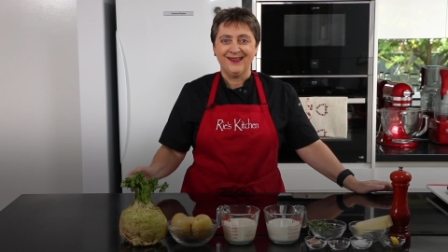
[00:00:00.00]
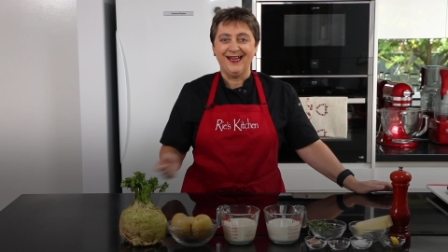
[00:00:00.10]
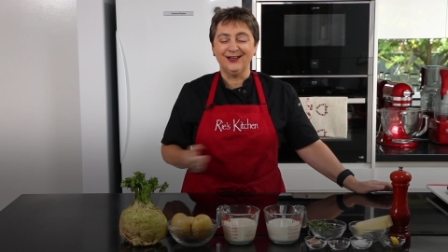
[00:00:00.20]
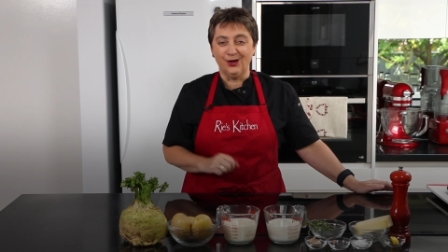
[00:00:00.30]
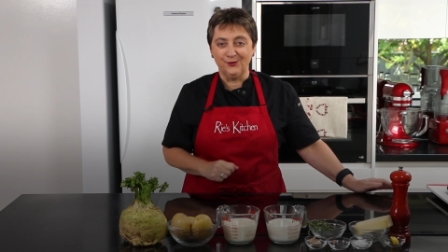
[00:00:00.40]

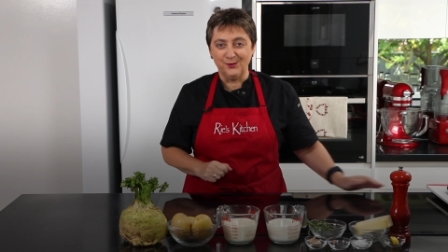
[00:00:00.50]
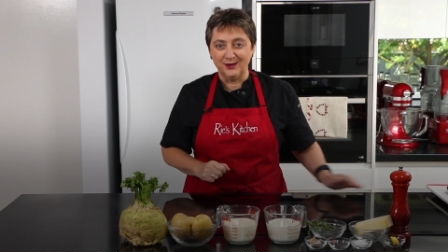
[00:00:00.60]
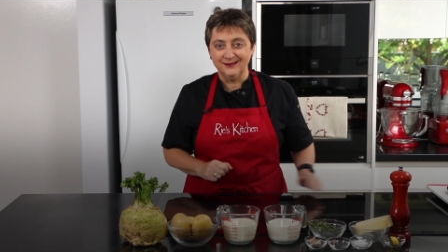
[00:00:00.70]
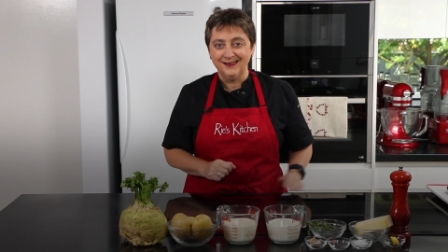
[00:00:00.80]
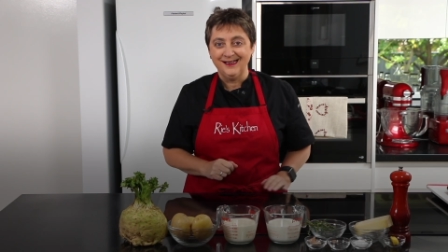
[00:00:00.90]
Hello
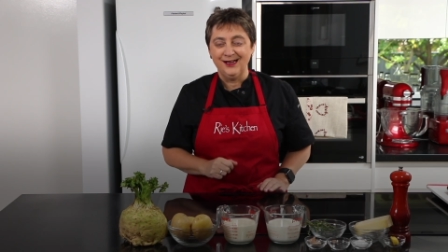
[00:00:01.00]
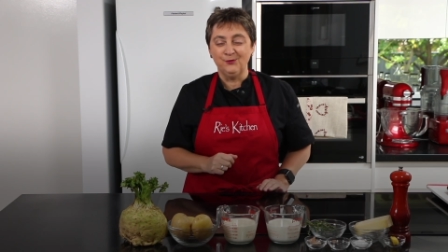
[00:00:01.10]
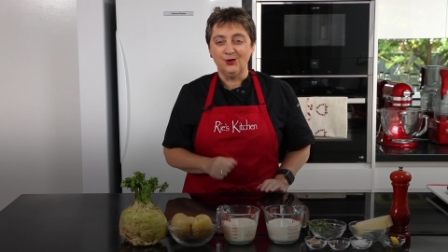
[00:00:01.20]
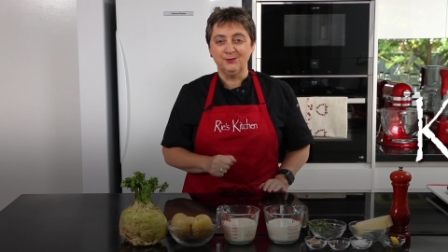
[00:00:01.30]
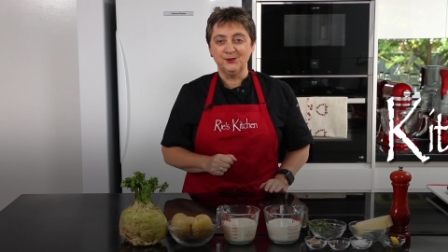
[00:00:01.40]
everyone, and
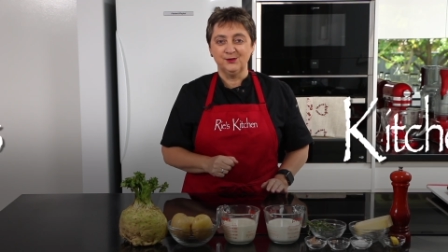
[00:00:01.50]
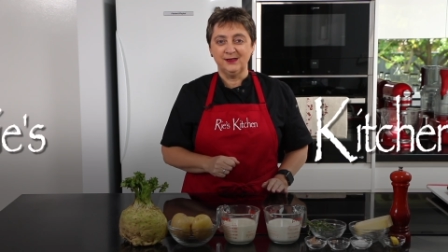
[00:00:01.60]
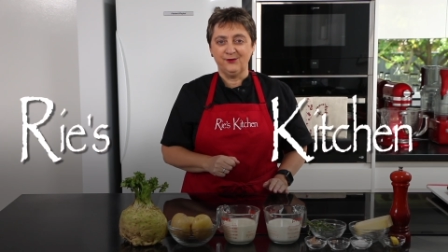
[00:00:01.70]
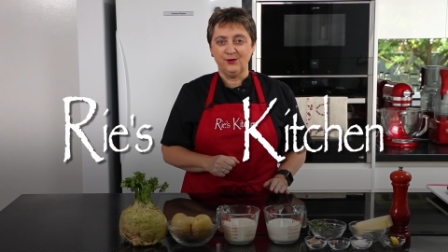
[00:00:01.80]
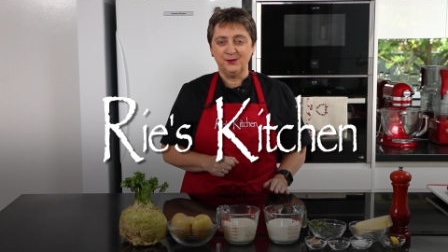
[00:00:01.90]
welcome to
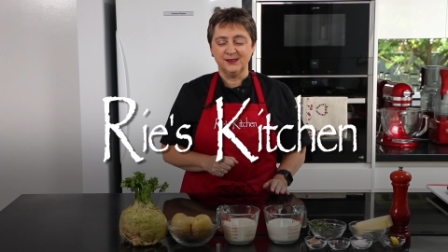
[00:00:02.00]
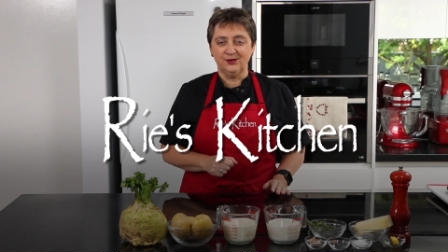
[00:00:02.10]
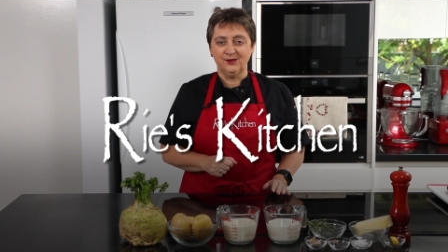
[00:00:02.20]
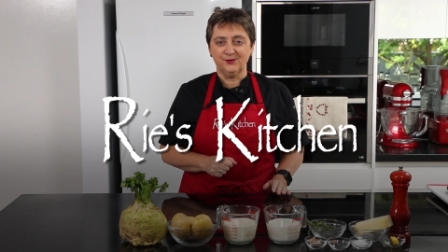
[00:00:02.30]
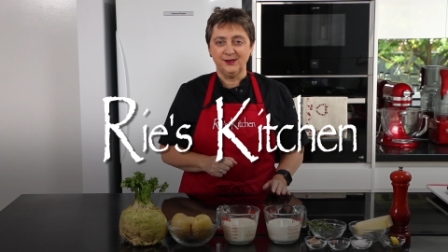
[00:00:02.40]
another
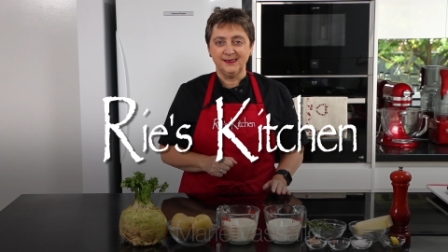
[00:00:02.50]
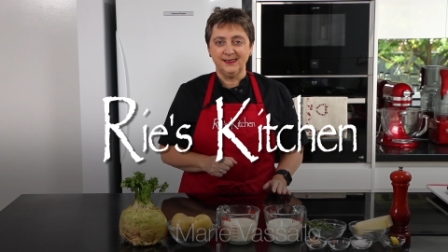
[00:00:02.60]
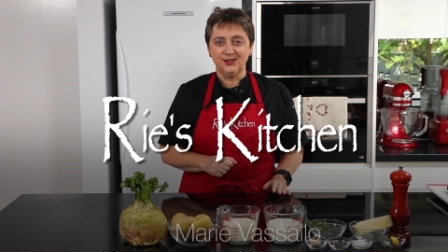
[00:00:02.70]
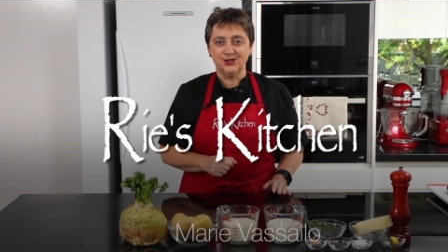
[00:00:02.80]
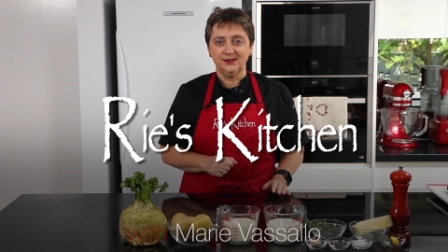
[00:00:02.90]
episode of Ries
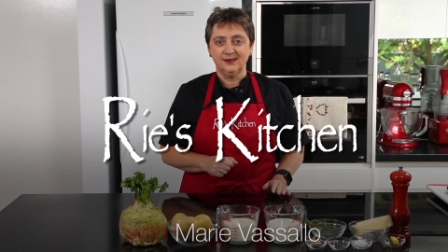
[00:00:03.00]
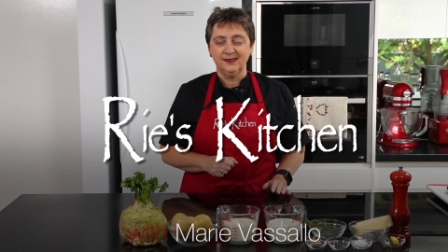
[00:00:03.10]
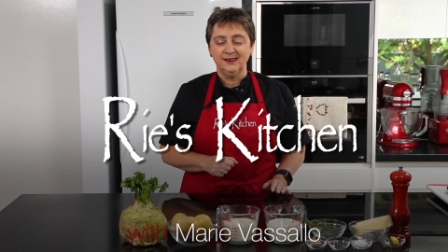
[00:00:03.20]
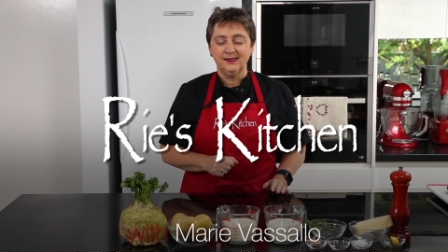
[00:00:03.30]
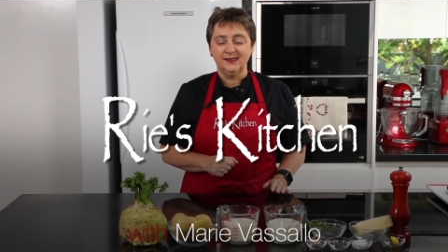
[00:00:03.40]

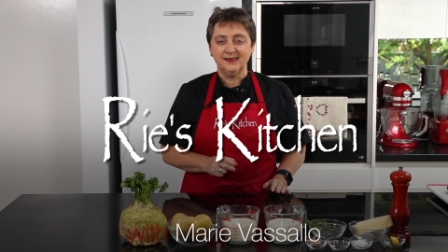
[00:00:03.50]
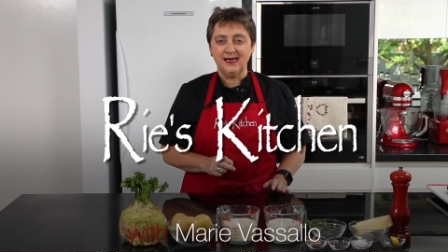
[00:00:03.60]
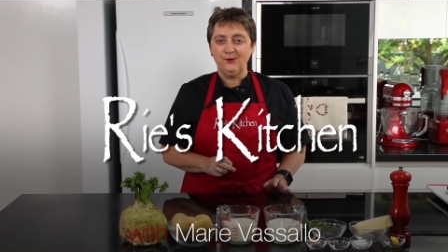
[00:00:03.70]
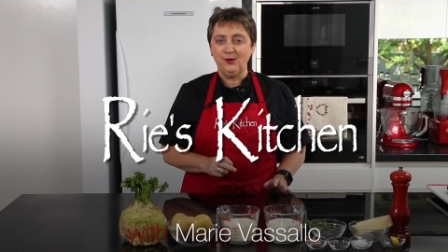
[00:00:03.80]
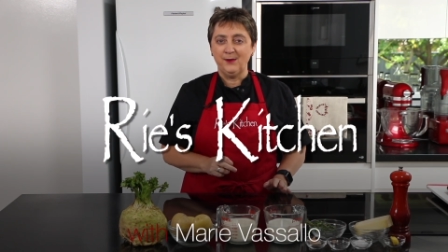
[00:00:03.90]
Kitchen.
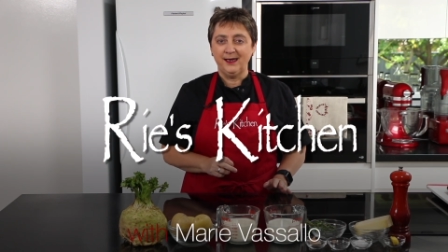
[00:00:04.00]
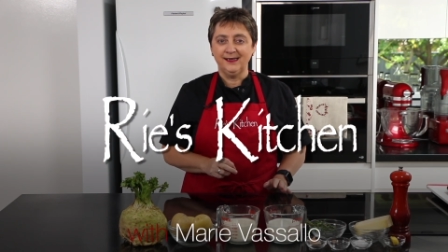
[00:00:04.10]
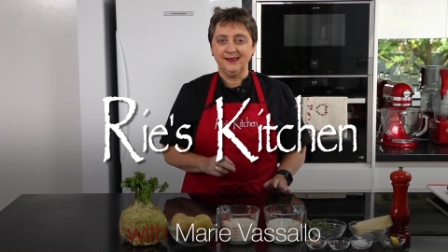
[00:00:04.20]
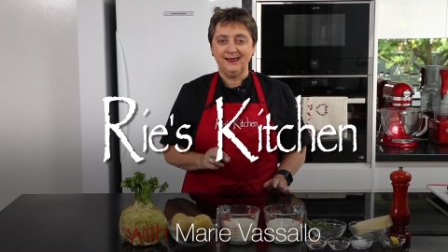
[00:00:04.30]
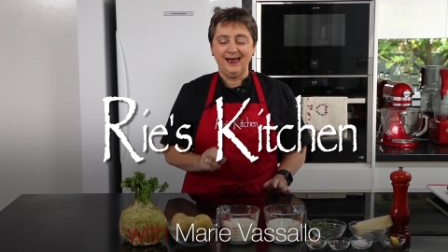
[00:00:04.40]
Today we're
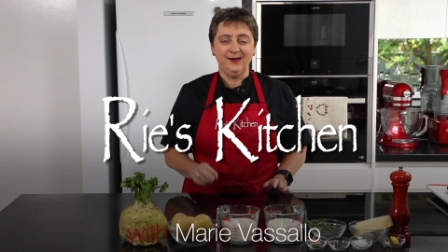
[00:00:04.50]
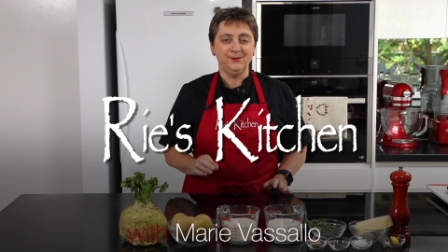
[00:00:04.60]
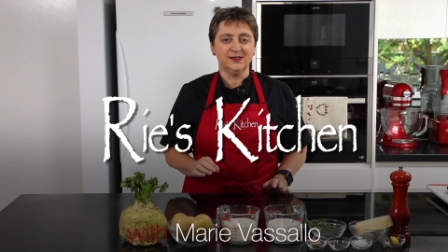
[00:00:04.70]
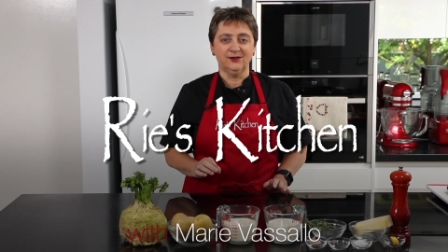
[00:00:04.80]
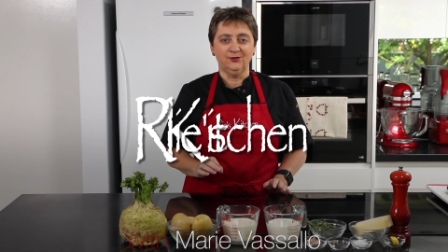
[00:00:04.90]
making an
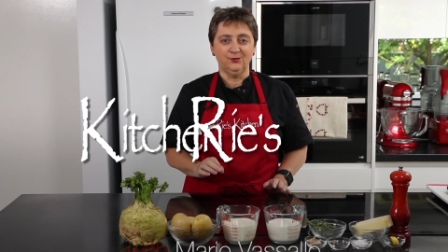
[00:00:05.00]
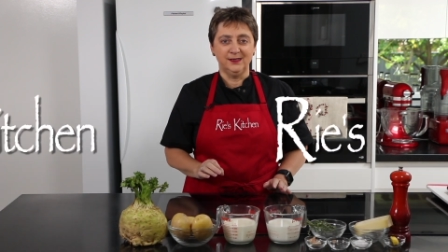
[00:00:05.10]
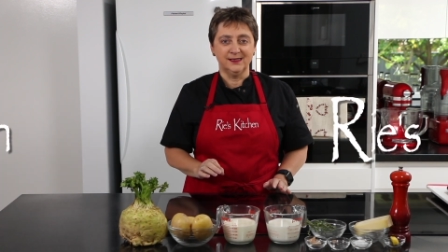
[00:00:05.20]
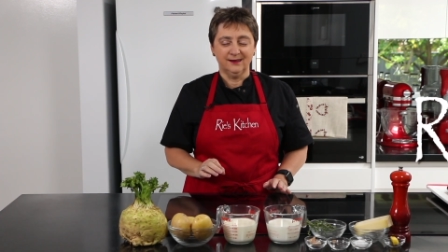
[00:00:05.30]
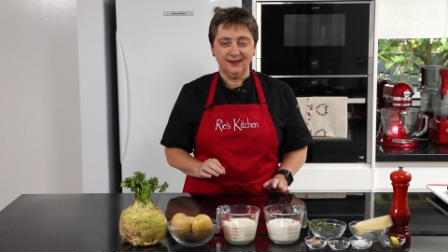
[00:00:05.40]
absolute
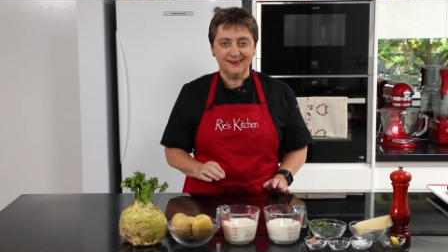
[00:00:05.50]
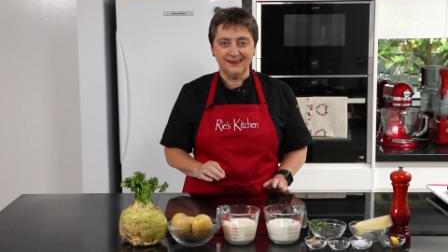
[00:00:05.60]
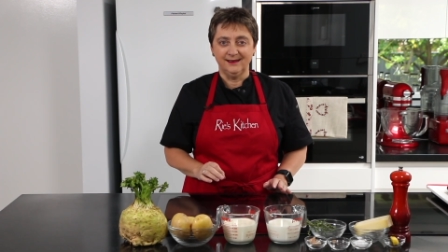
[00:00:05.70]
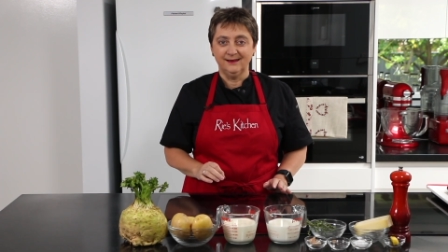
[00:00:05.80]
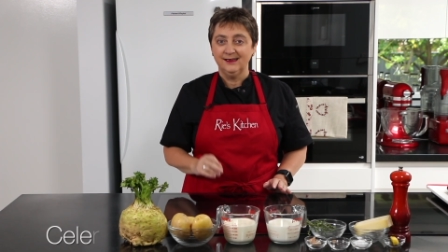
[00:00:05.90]
winter
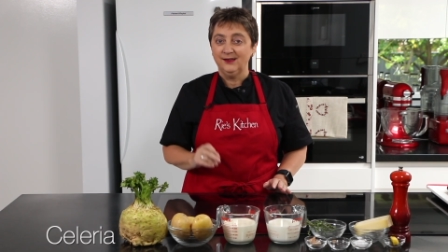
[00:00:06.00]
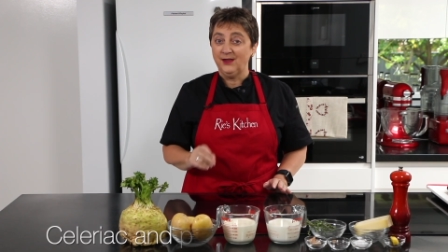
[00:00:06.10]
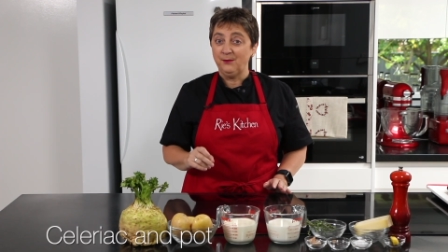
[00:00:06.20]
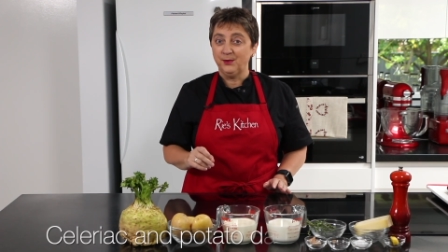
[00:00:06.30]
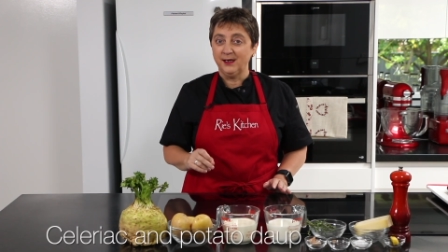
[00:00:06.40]
classic,
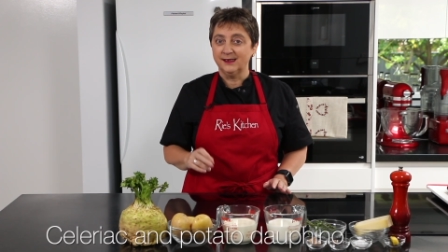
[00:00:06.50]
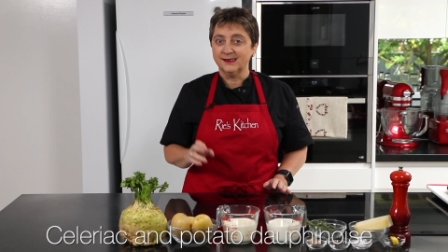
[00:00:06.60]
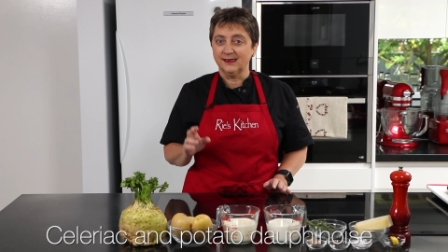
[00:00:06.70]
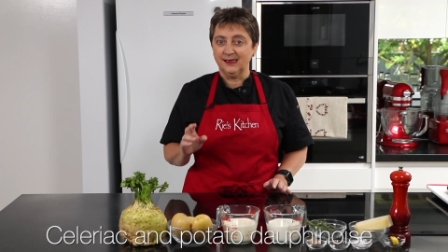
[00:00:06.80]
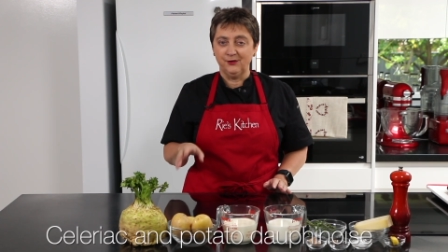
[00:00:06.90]
that being a
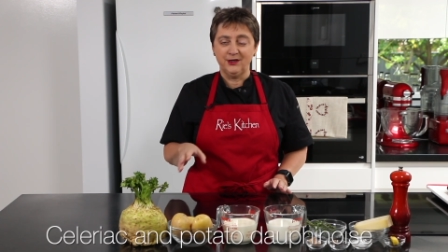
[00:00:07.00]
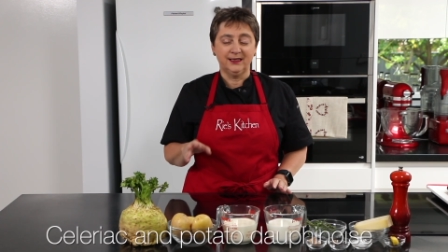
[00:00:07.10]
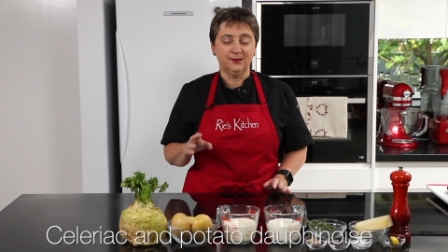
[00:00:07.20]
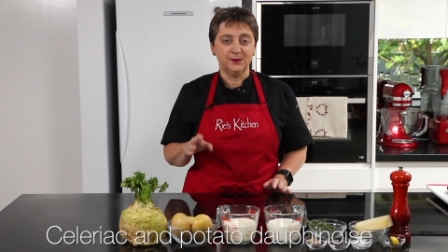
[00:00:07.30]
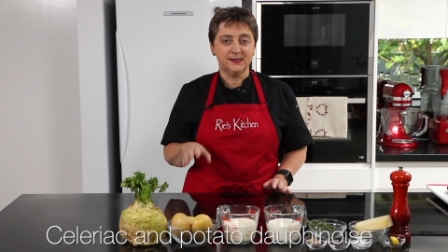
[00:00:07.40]

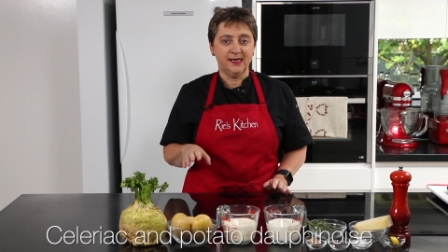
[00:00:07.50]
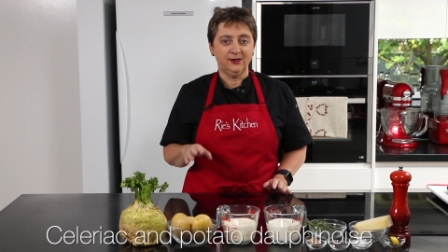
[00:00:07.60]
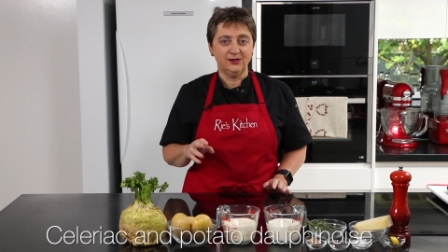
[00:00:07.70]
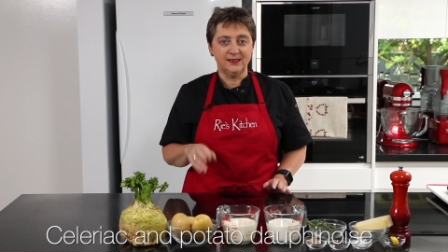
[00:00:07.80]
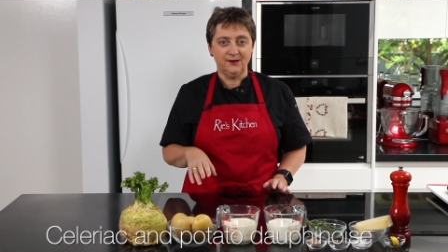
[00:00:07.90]
celeriac and
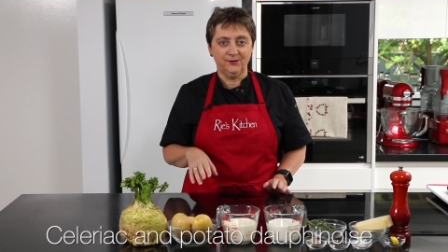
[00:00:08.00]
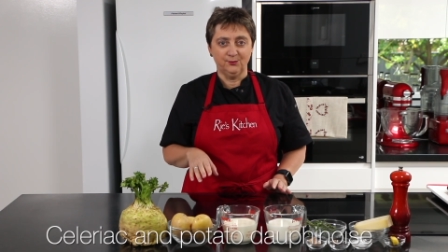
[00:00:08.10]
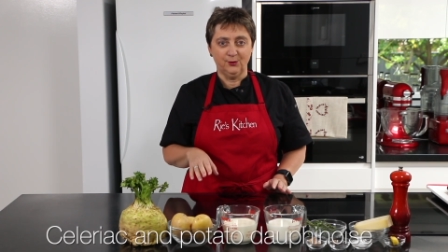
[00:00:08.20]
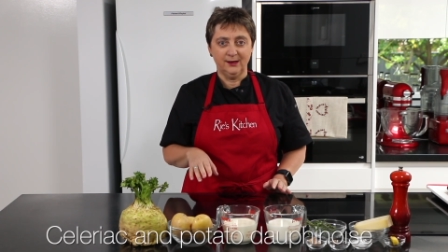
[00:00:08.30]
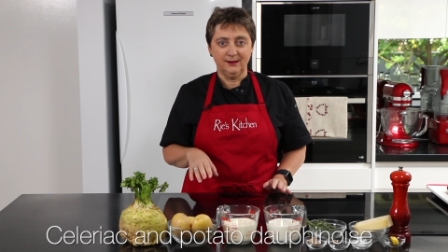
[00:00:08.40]
potato
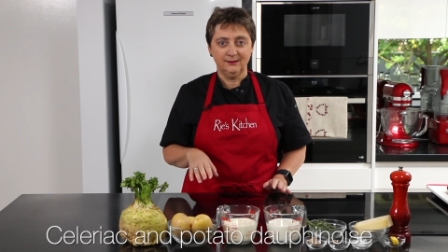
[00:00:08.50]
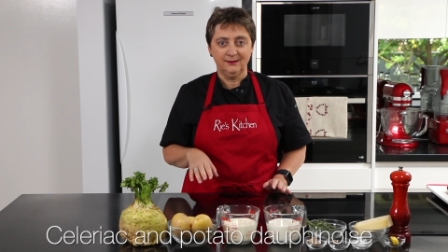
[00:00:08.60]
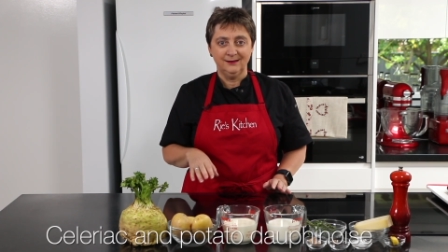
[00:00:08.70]
dauphinoise.